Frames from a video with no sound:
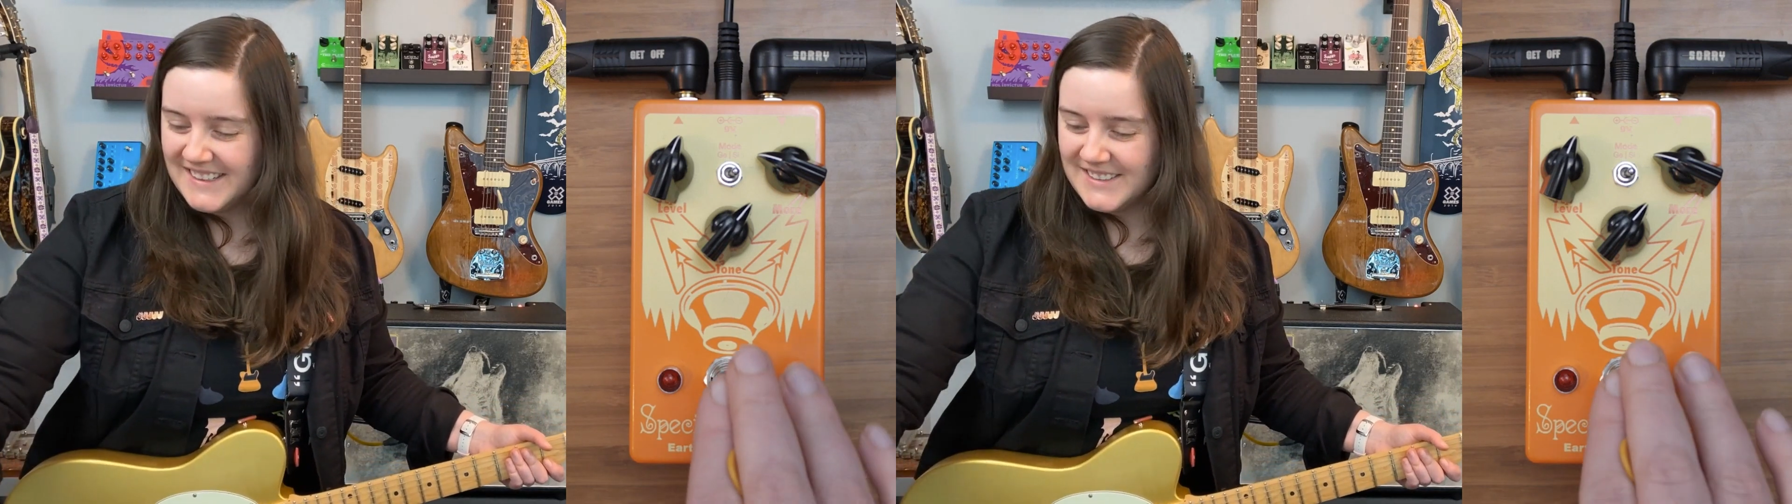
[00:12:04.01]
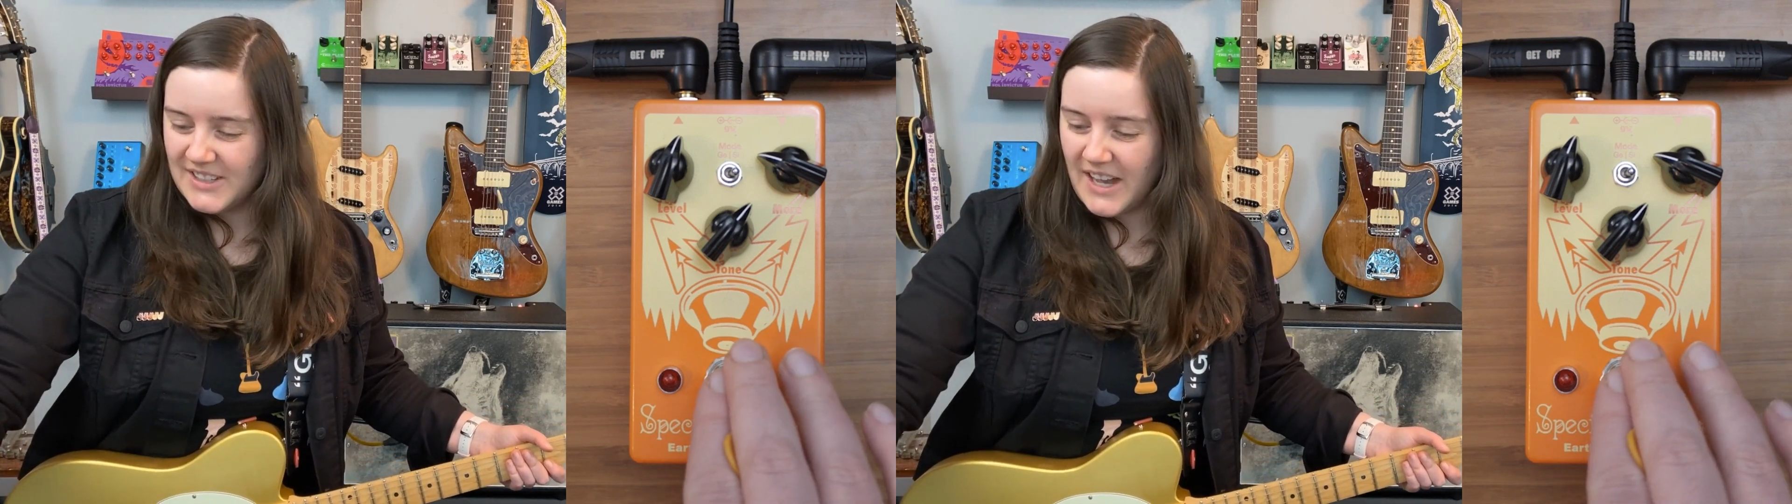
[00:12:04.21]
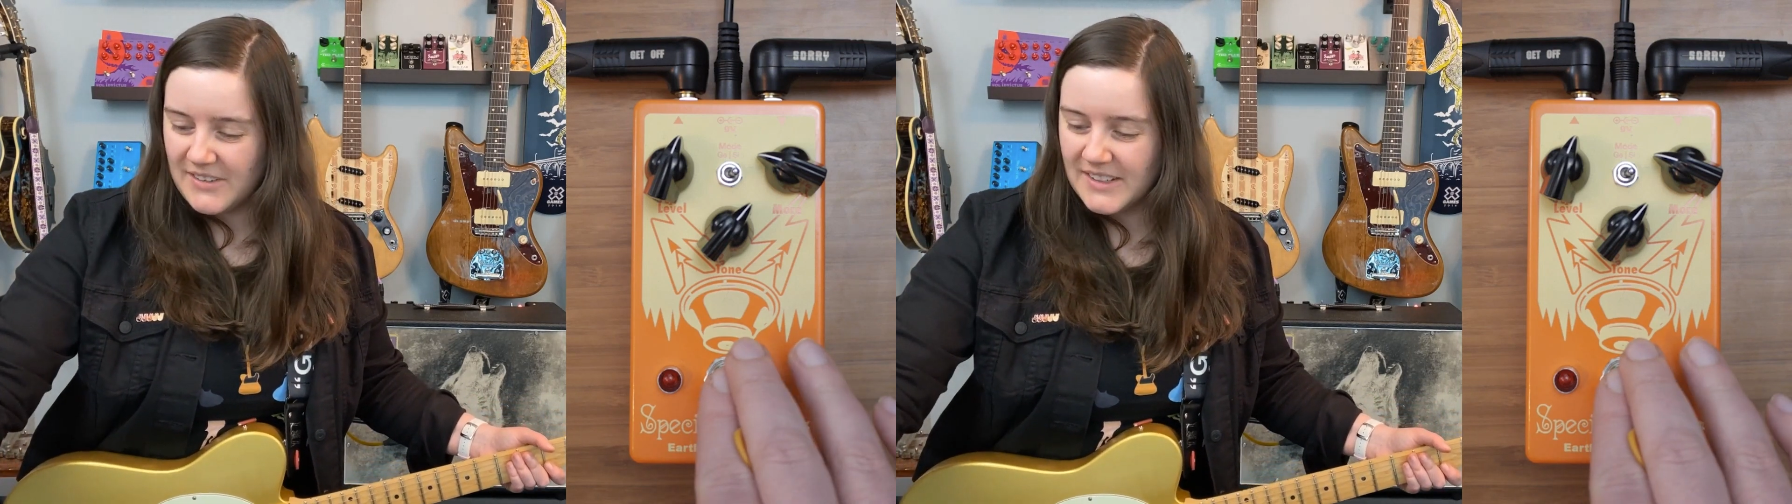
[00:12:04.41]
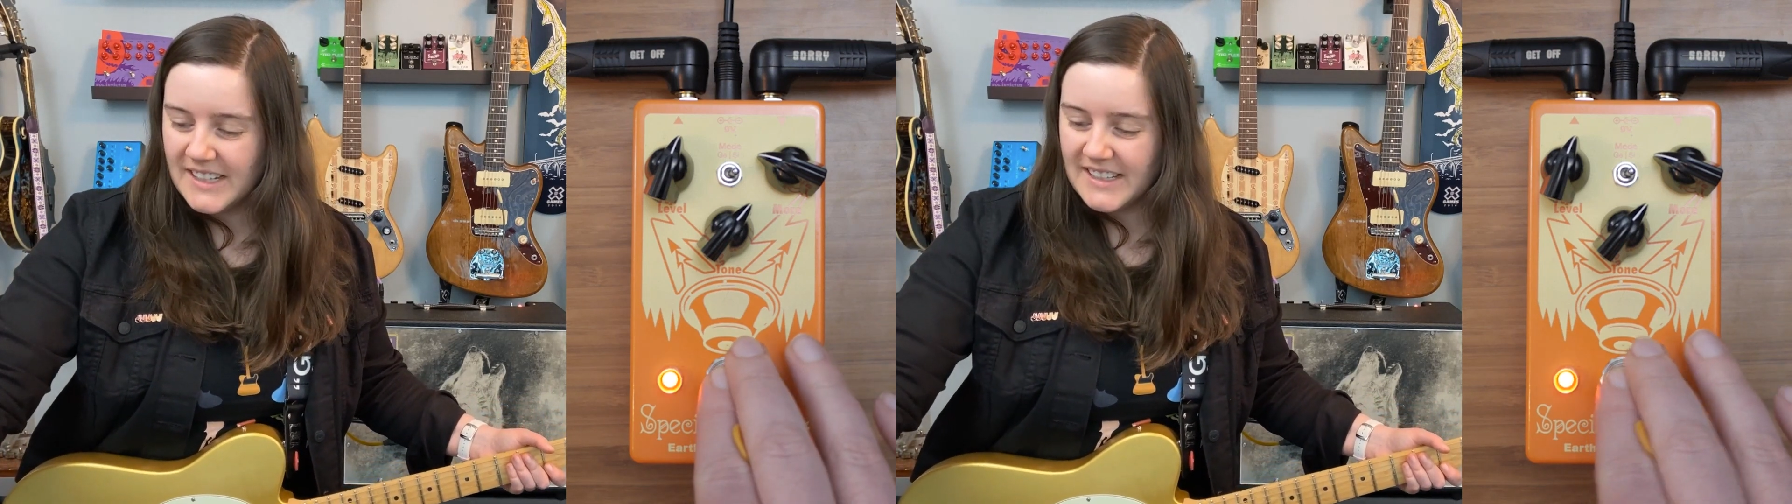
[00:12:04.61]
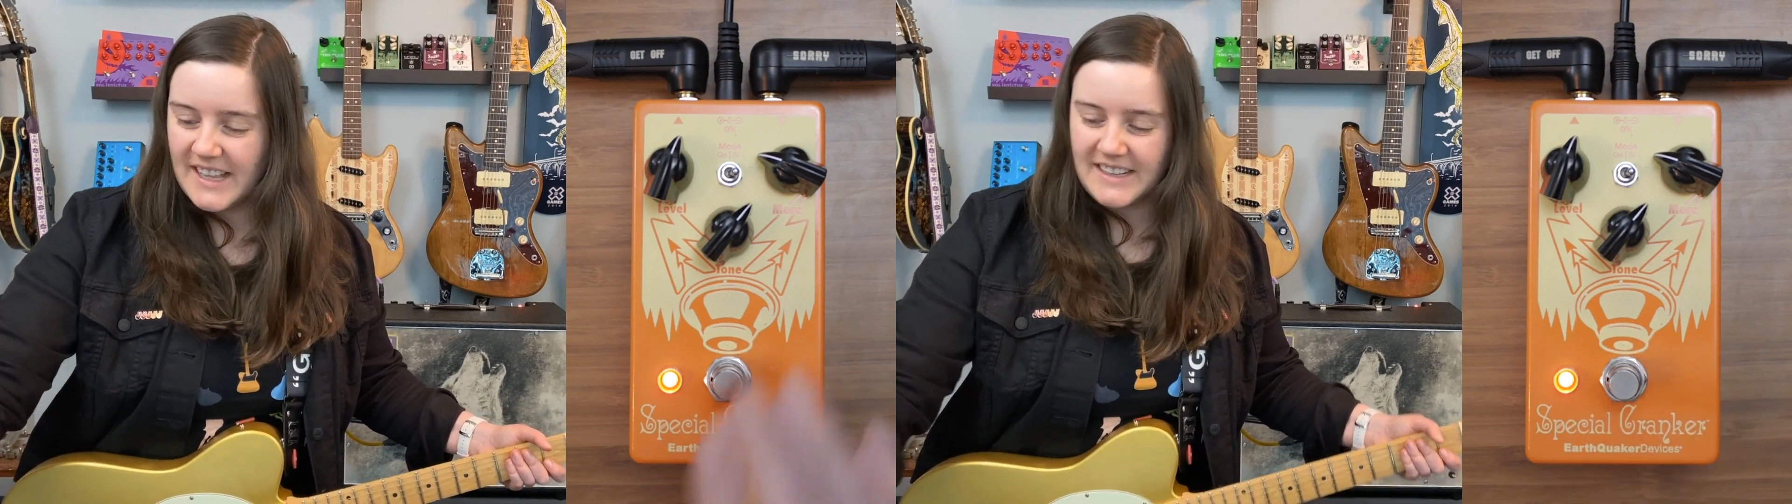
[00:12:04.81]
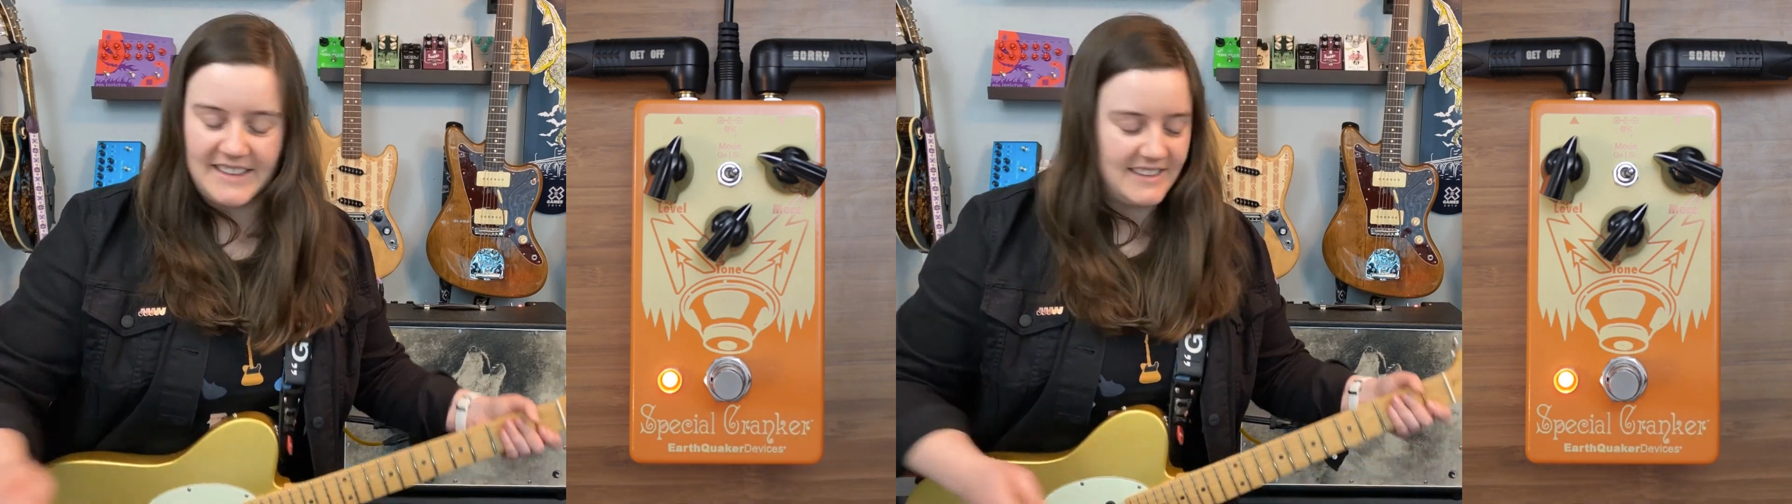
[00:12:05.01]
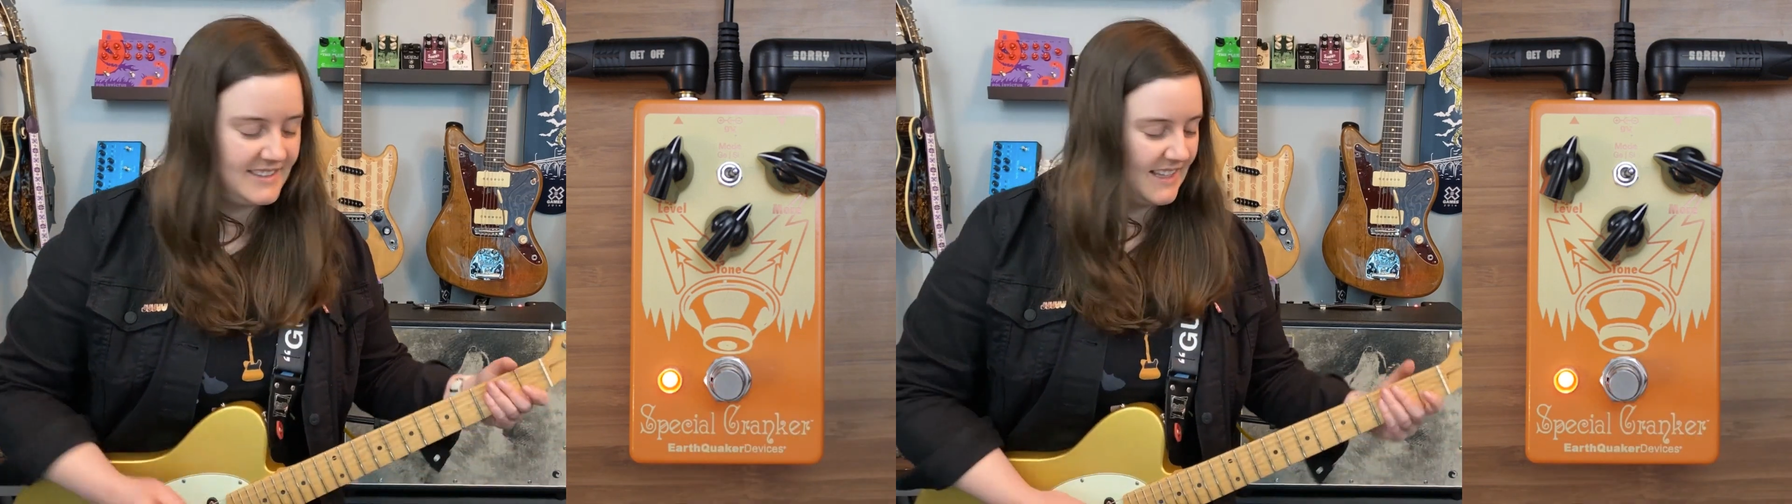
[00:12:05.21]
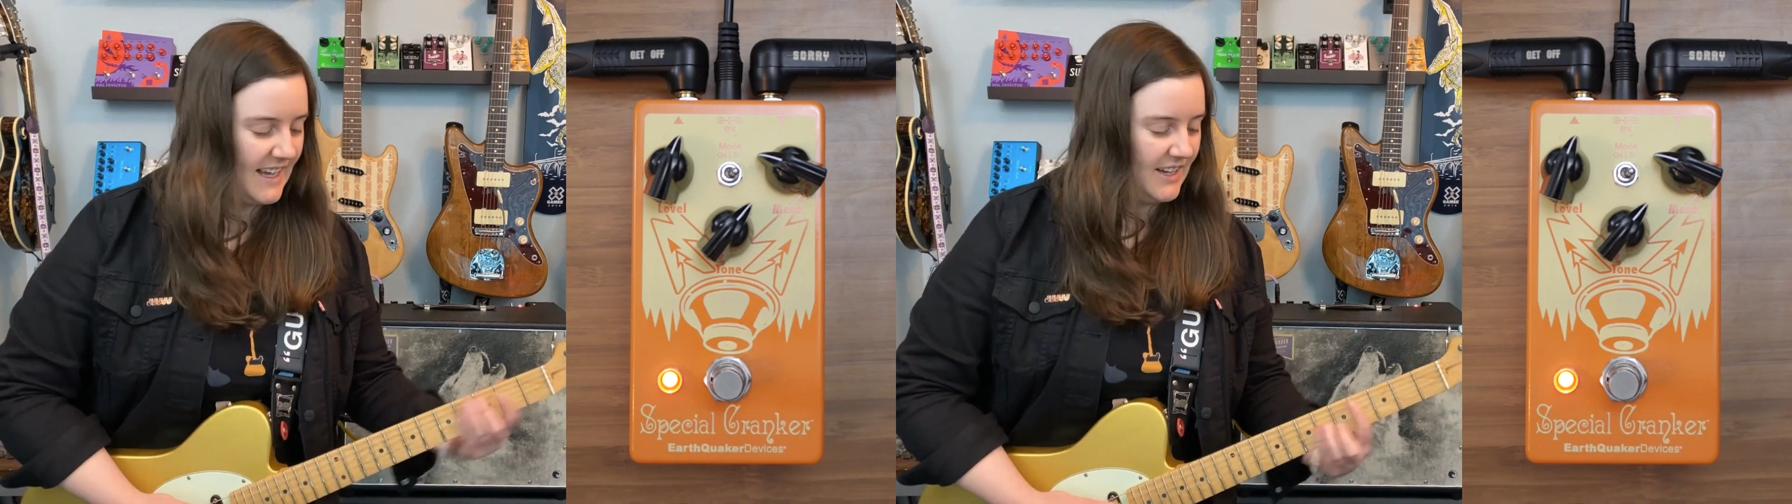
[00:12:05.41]
So I really like this
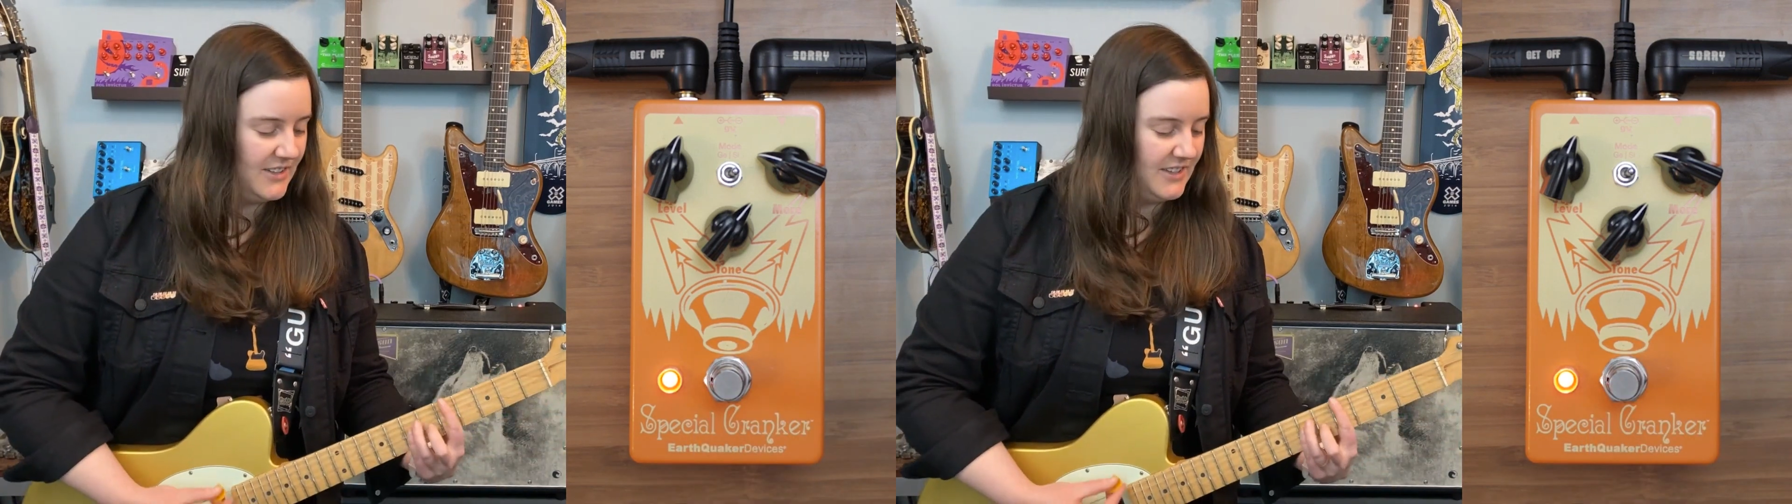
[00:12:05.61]
sound.